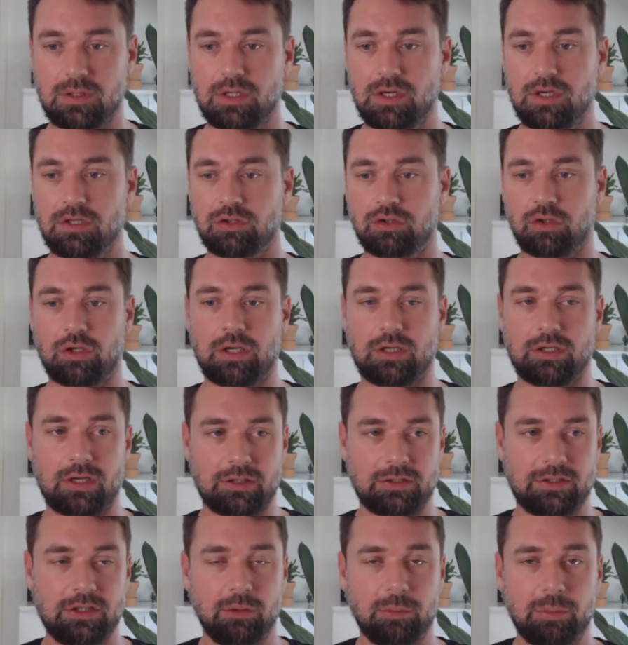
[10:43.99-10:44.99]
So the
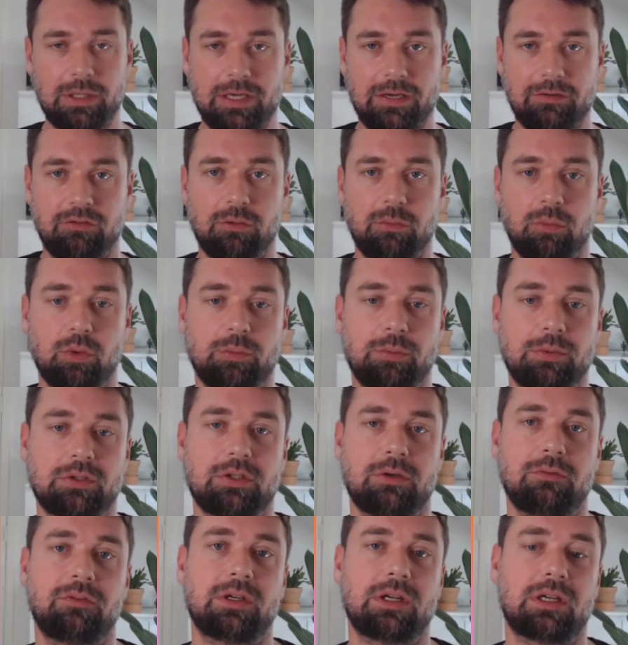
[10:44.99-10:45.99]
ideal behavior would be
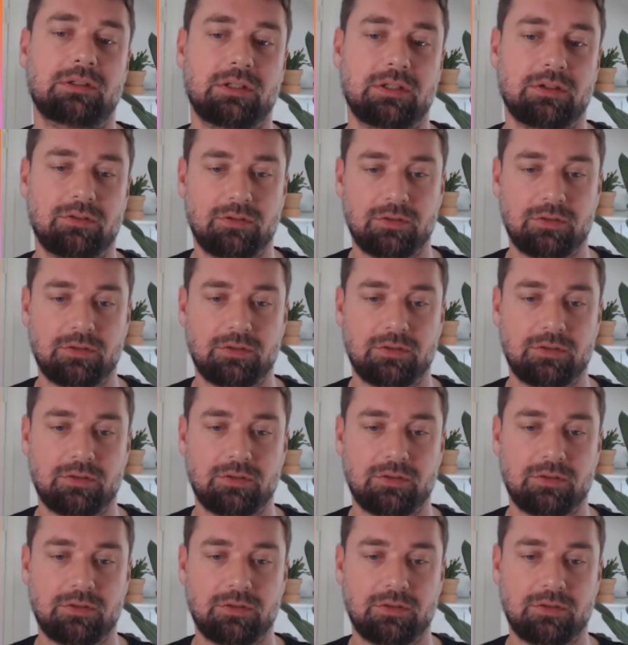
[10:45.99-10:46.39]
something like this.